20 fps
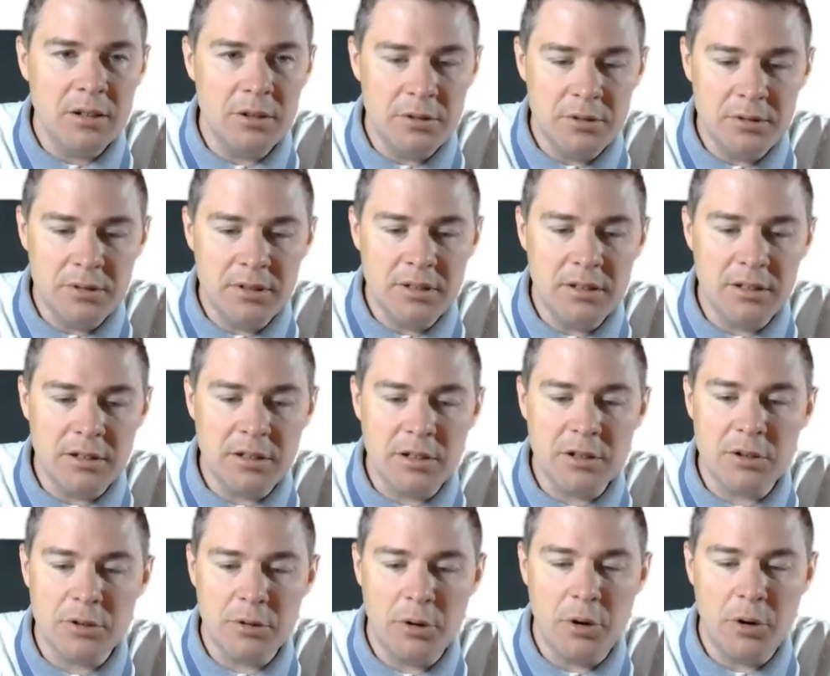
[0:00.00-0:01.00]
Google
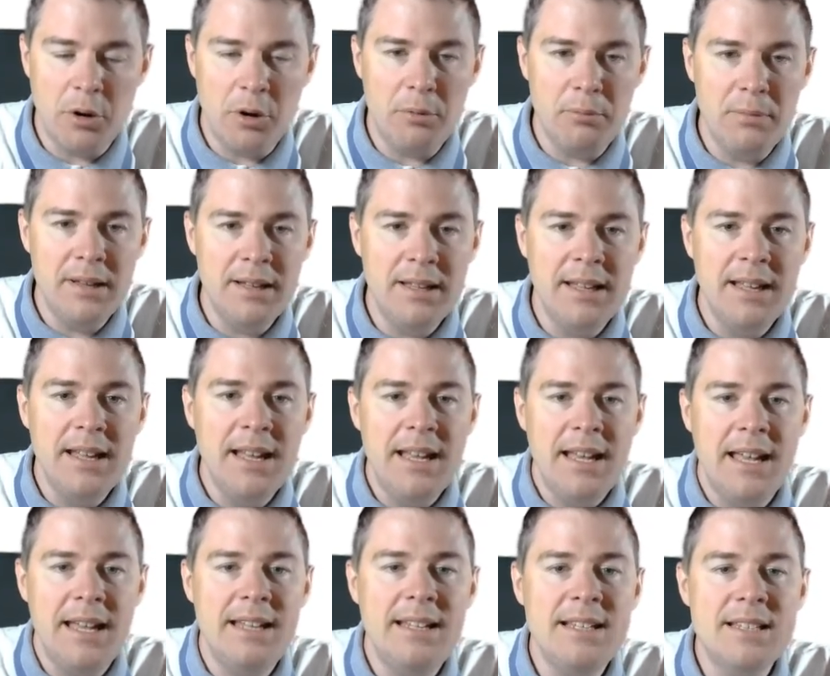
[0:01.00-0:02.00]
Chrome
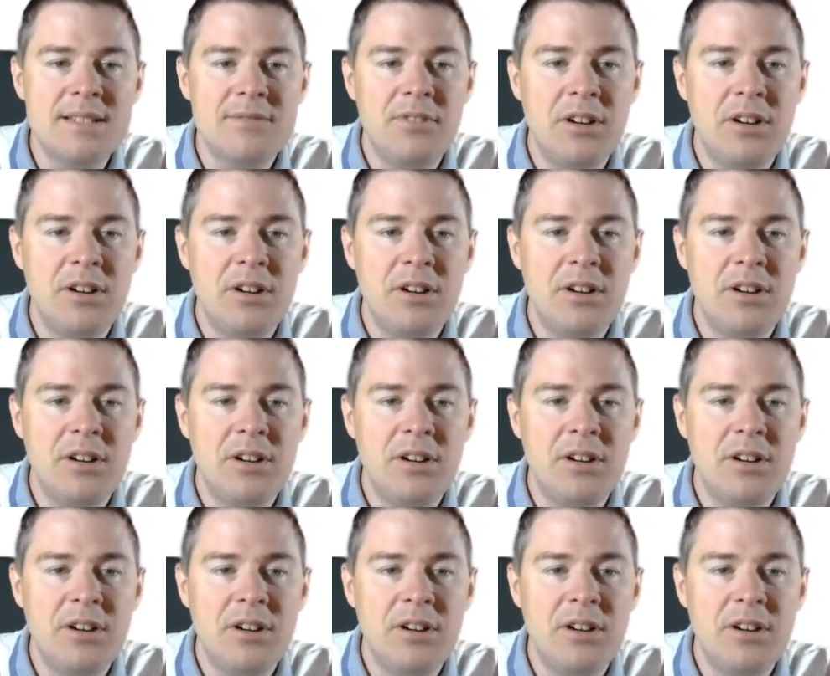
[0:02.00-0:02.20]
and it's